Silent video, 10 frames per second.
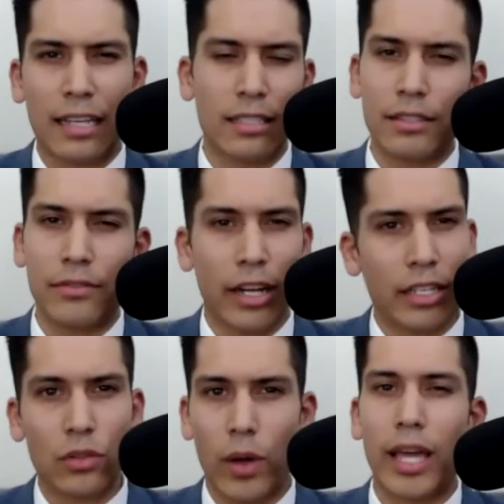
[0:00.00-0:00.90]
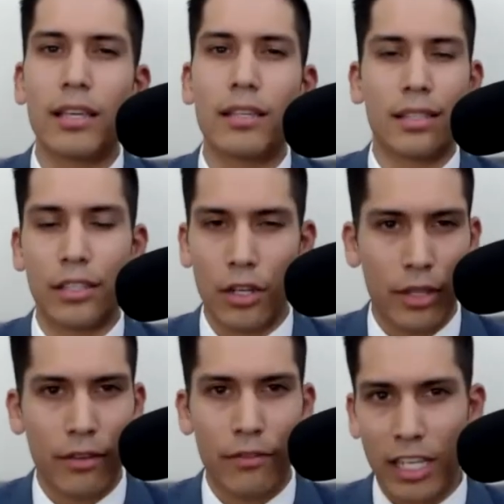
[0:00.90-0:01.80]
in various ways and,
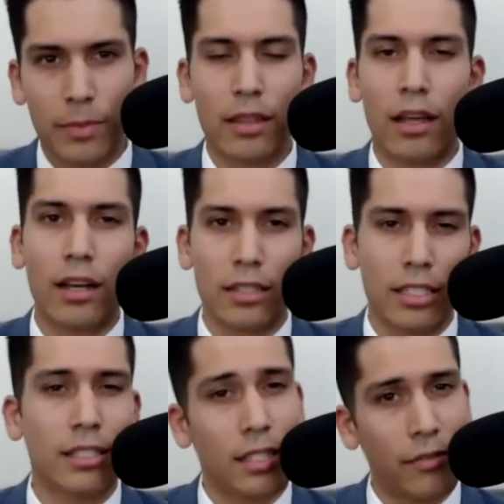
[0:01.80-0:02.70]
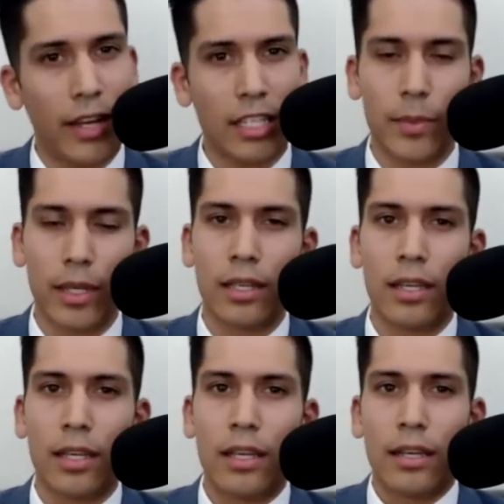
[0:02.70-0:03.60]
the investment laws, because it's an investment.
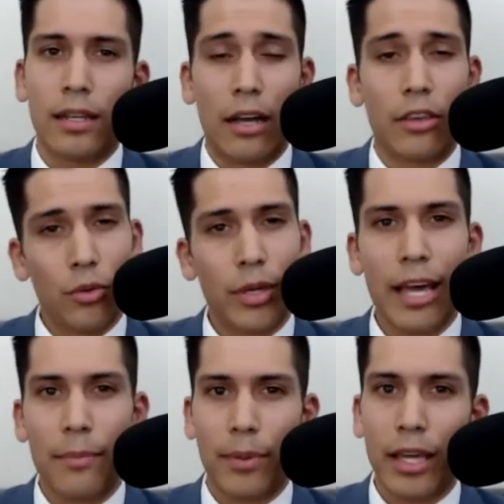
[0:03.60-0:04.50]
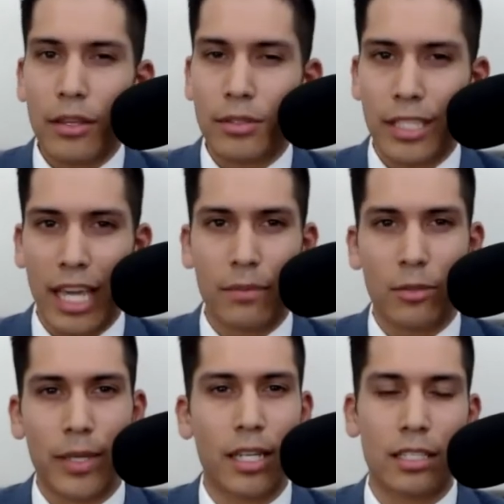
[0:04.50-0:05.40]
Now, you can't play those games
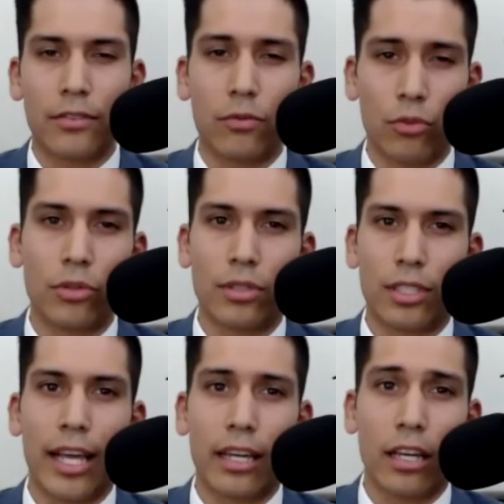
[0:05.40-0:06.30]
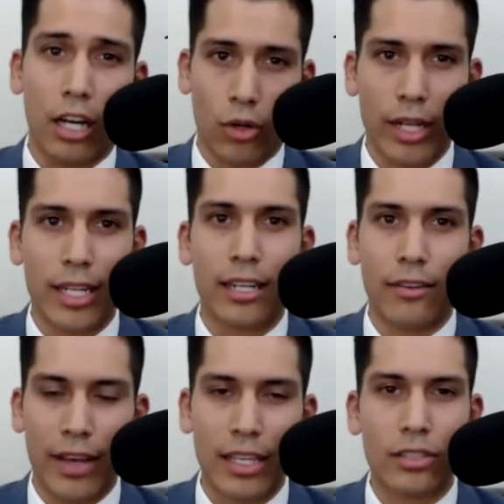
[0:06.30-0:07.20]
because of rules like accredited
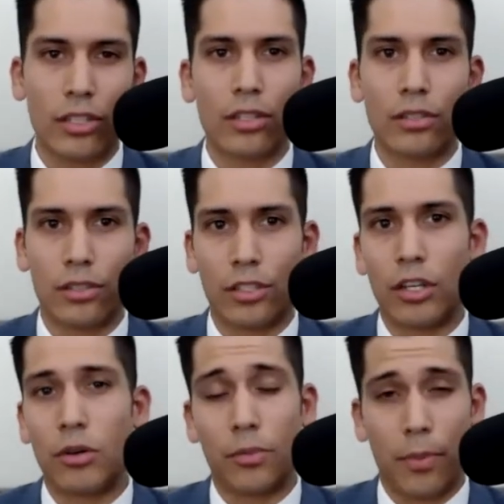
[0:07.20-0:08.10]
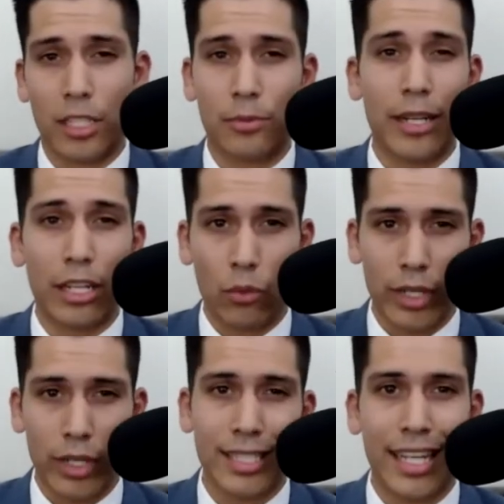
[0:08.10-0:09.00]
investors, participating in
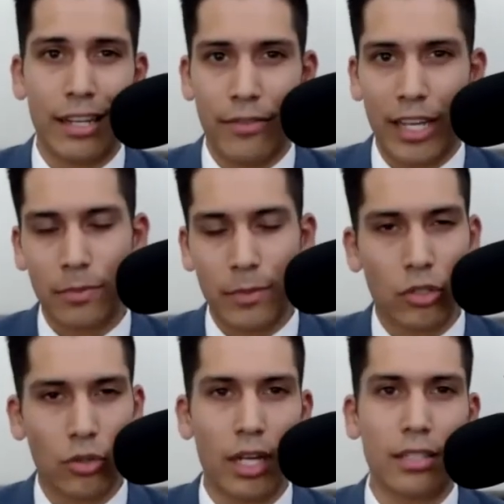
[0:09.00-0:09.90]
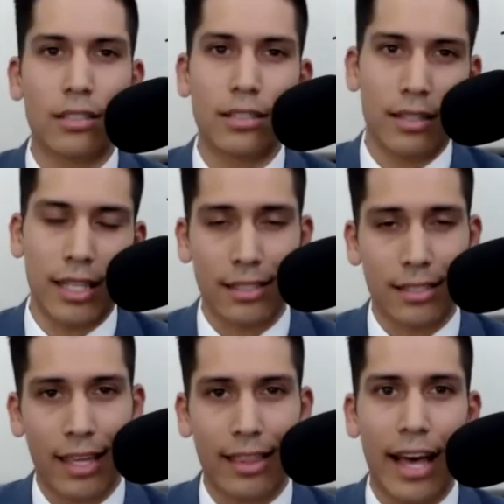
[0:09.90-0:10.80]
real estate investment trusts and things
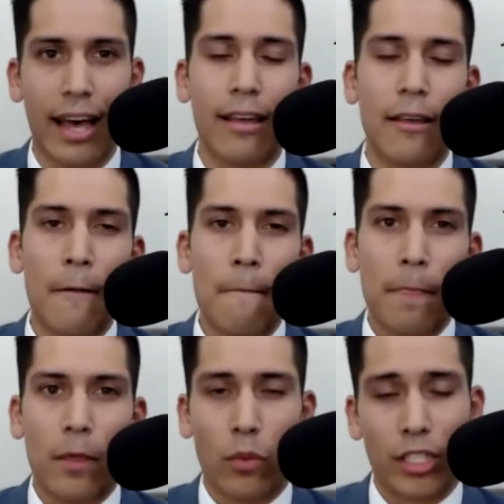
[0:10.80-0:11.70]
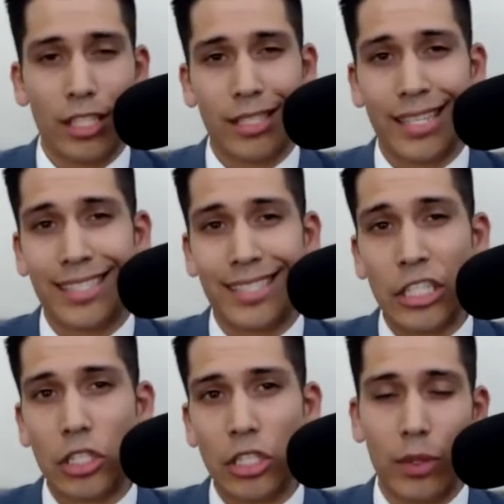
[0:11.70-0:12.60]
like that, which is
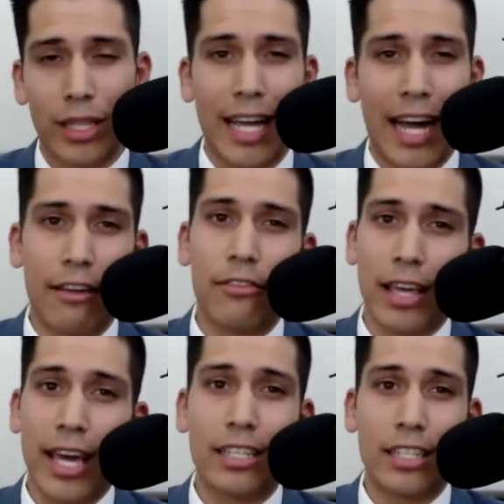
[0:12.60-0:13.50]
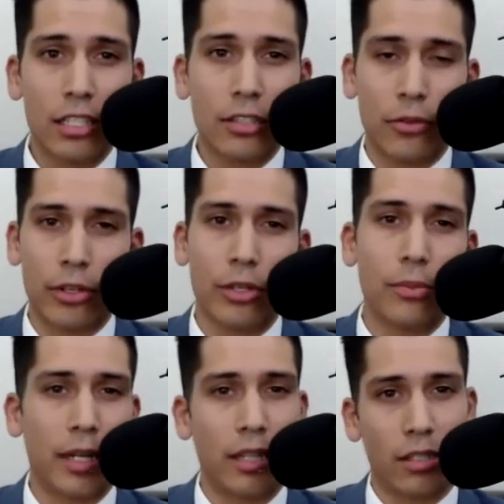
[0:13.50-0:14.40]
essentially what the IVA does for you,
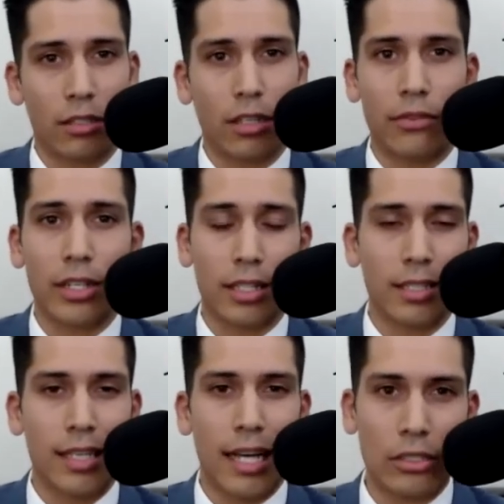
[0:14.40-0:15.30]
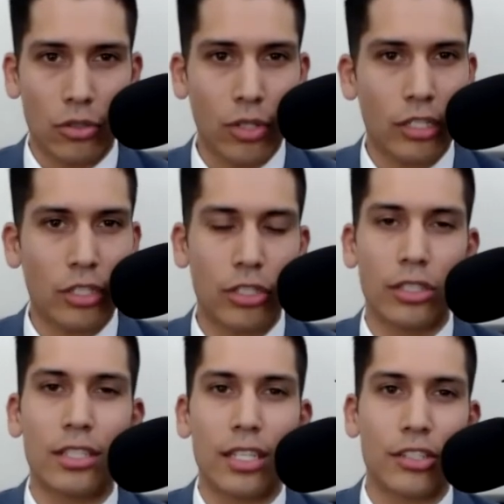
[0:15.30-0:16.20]
but in the sovereign ecclesiastical trust
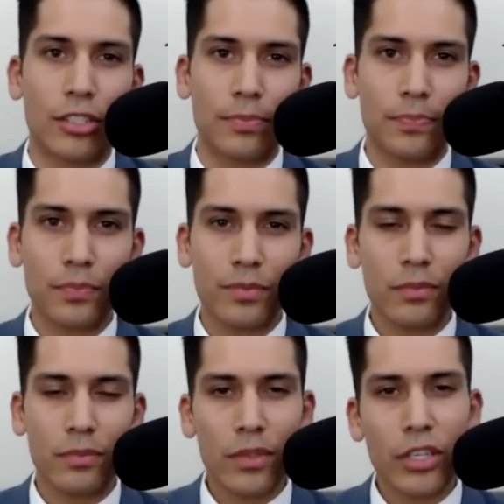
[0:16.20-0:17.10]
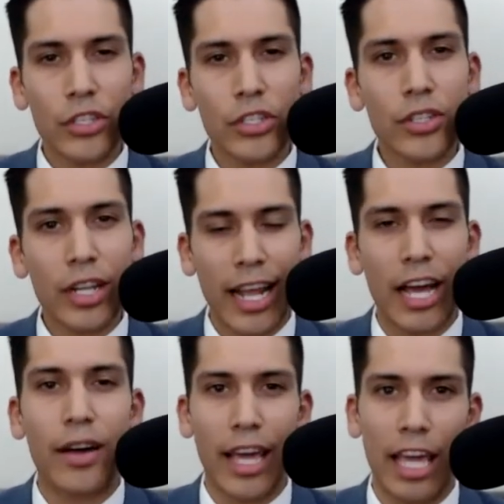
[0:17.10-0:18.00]
jurisdiction. You're
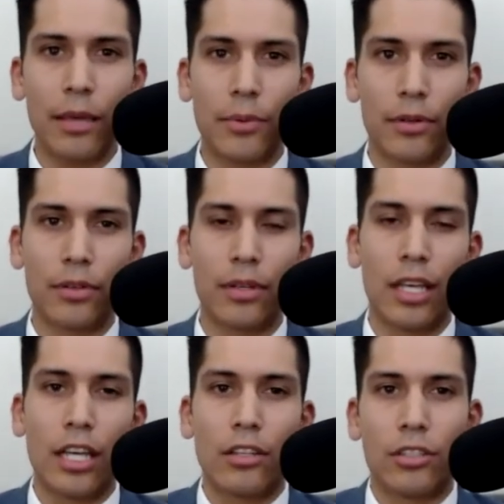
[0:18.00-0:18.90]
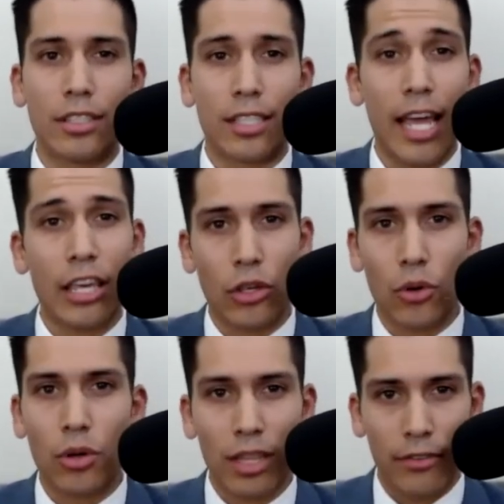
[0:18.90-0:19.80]
now able to take
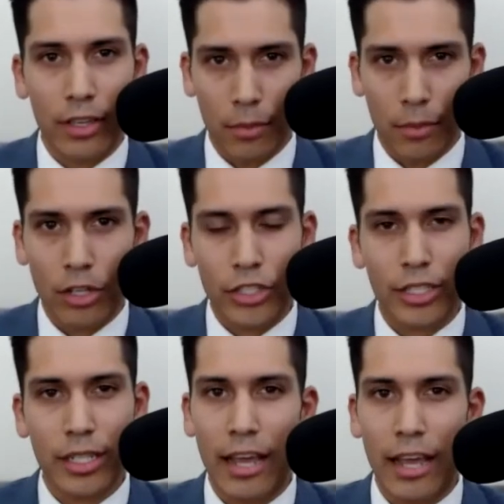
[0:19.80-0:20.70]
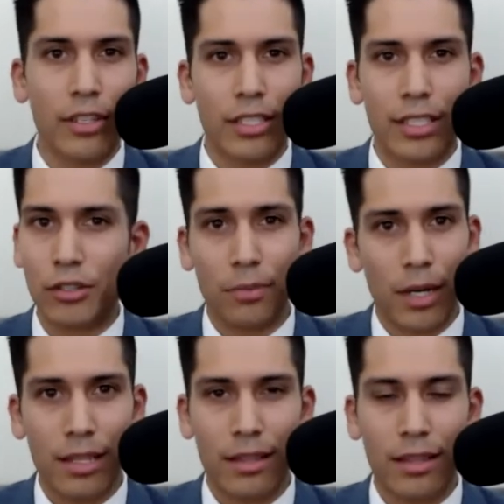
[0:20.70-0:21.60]
your living margin every single month,